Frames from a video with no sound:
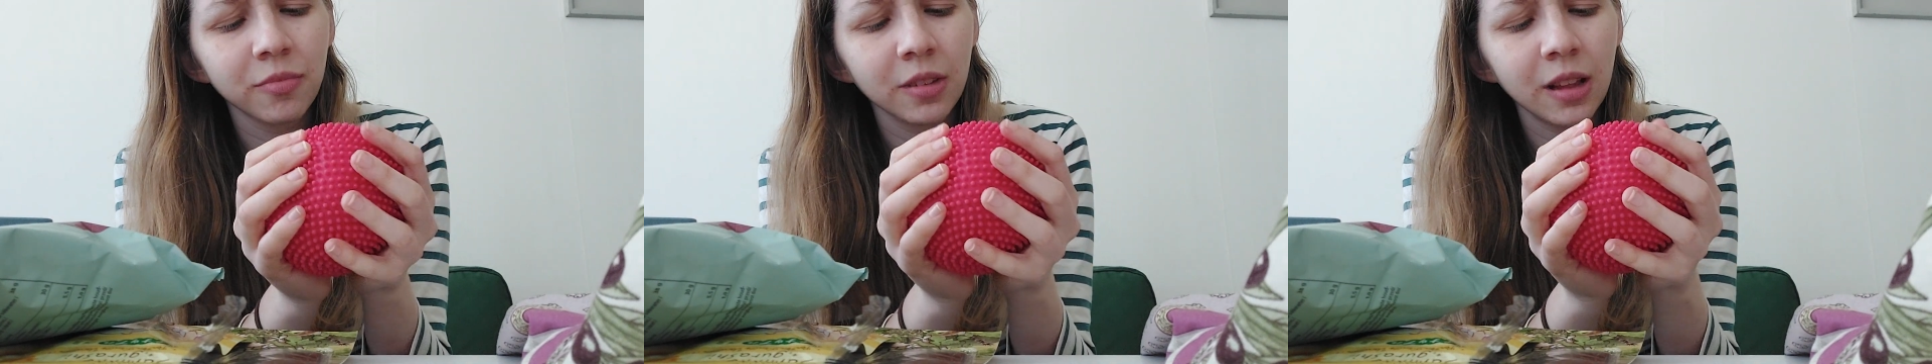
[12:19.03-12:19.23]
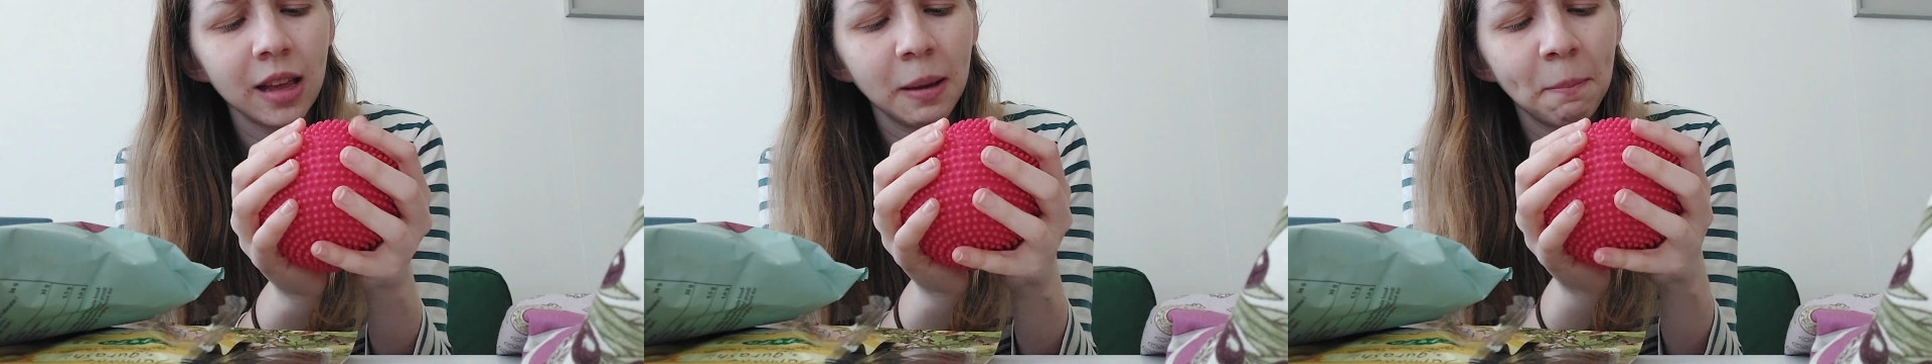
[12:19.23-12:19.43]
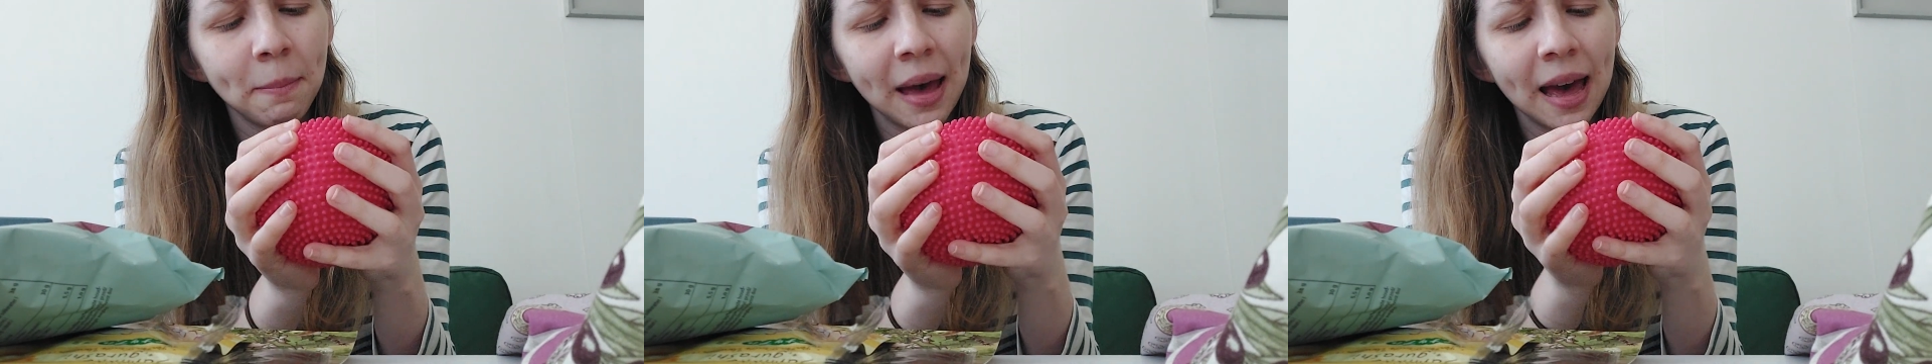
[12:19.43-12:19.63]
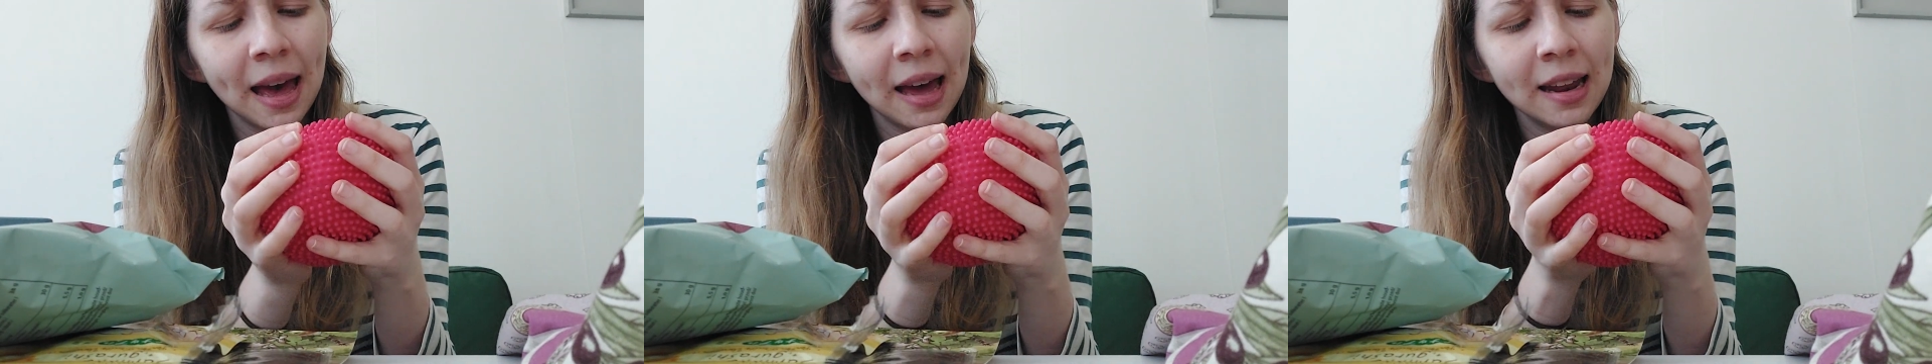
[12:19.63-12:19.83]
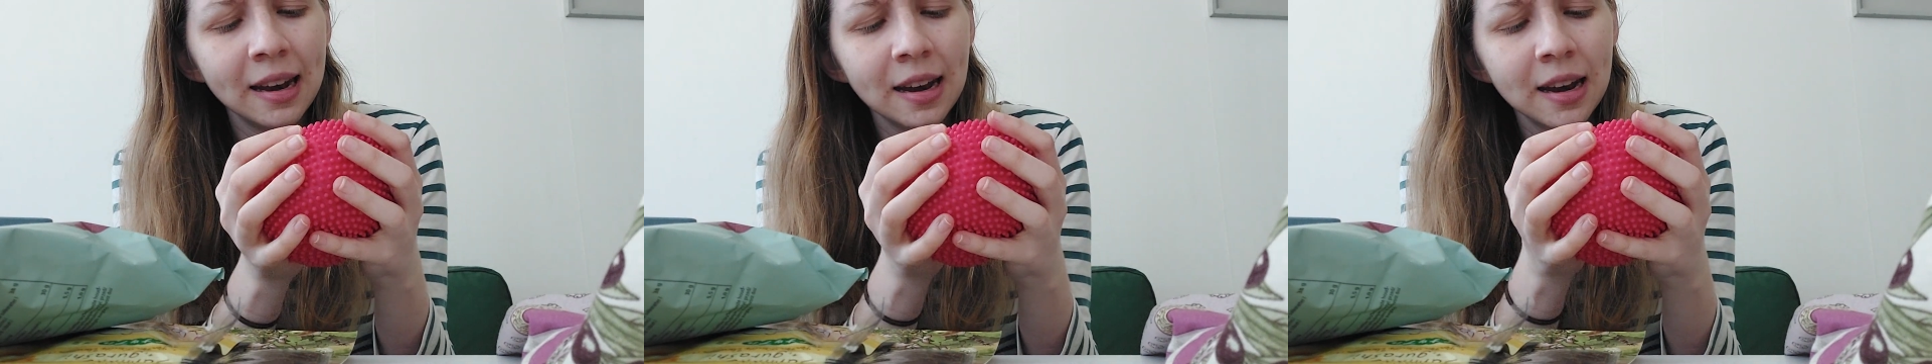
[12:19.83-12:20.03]
like
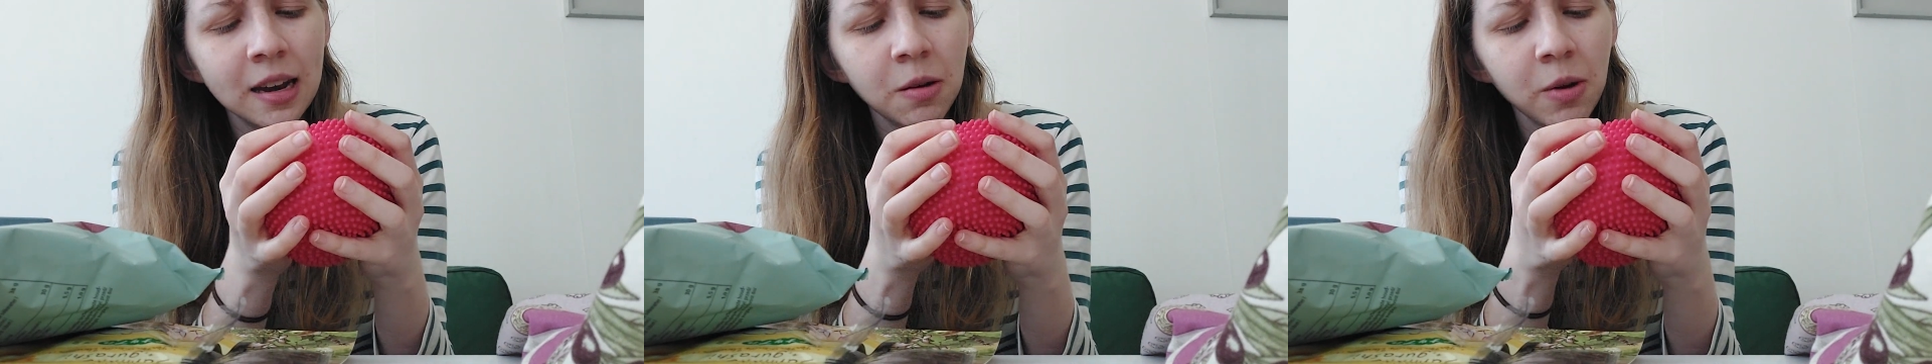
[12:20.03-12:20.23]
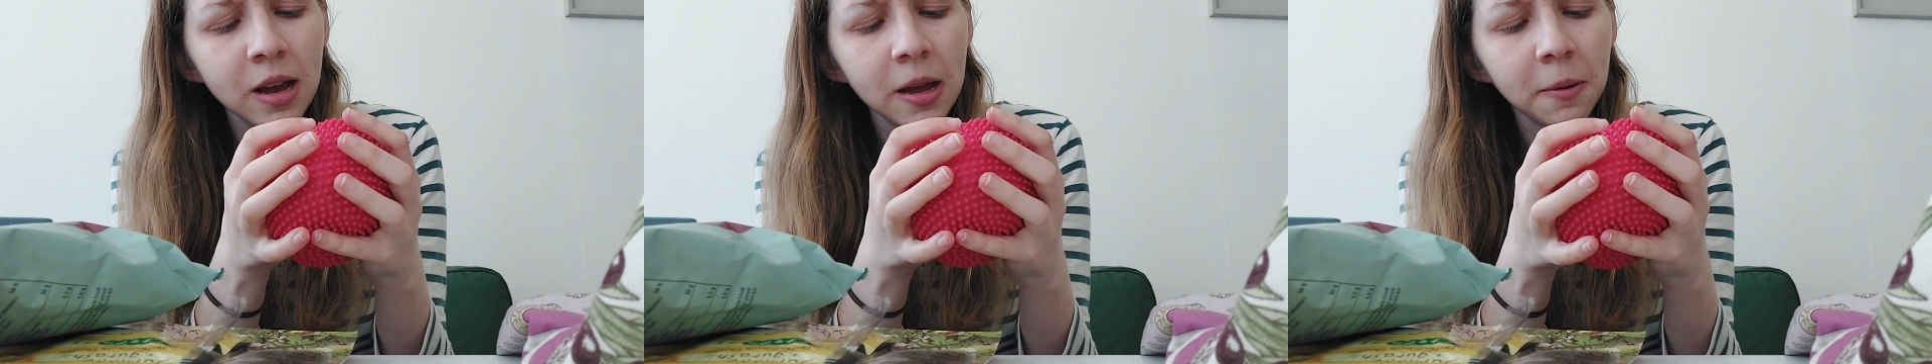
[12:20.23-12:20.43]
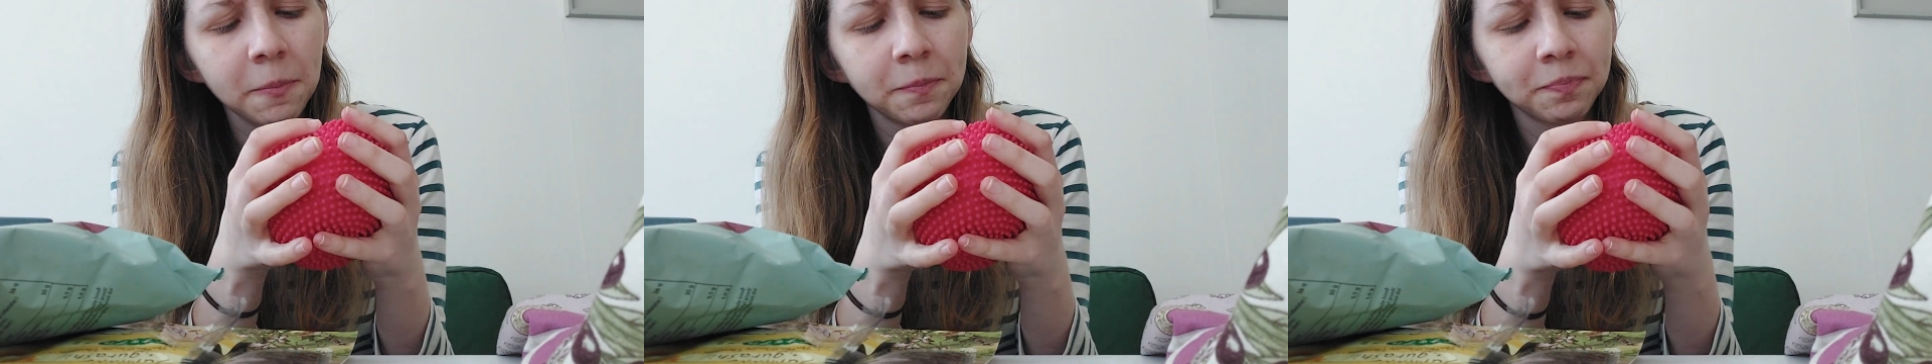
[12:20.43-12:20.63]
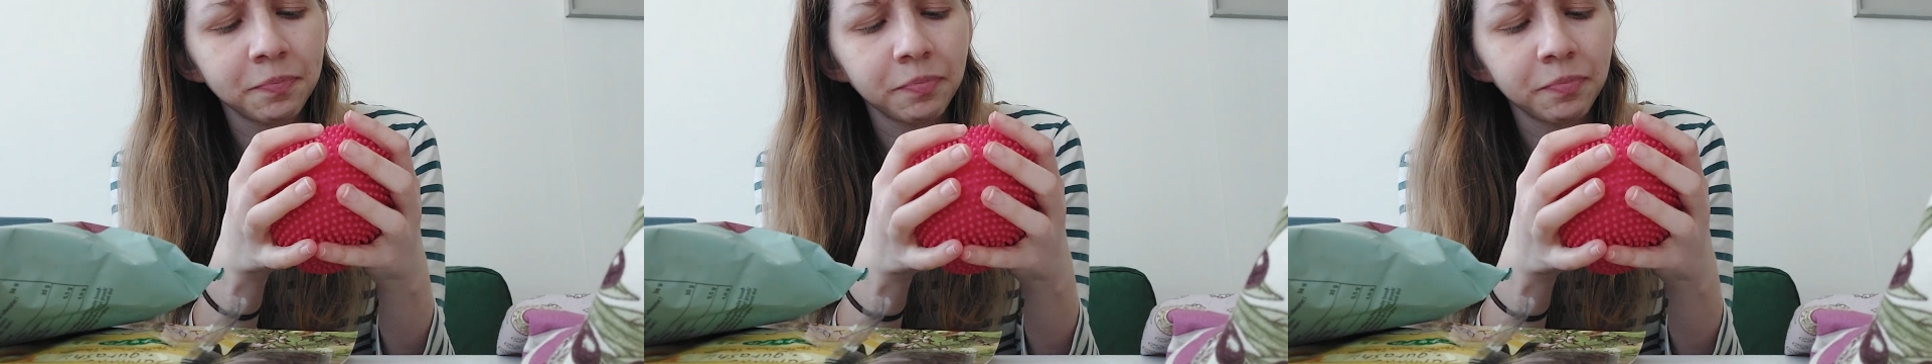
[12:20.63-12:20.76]
bad anyway.